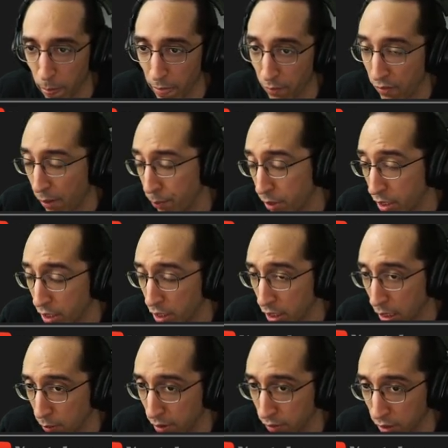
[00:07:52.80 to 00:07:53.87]
If I play here,
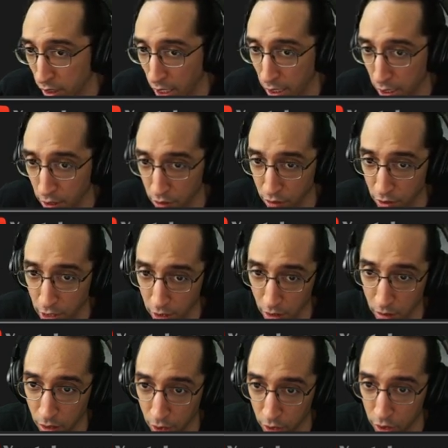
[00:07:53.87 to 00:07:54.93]
however, I can just take a
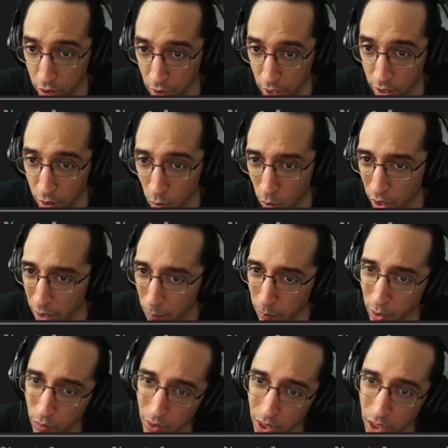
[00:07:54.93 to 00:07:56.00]
large thing. Or I can play
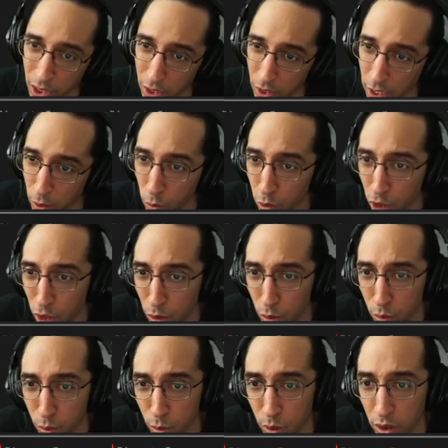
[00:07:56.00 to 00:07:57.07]
over here. I don't
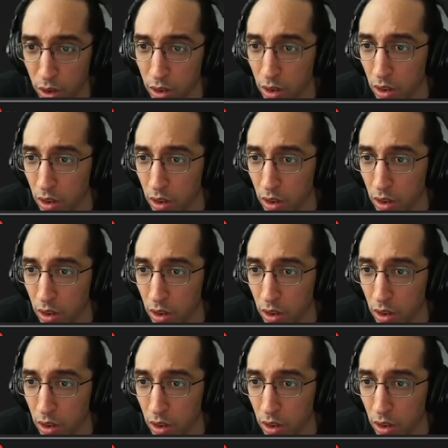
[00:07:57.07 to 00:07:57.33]
know.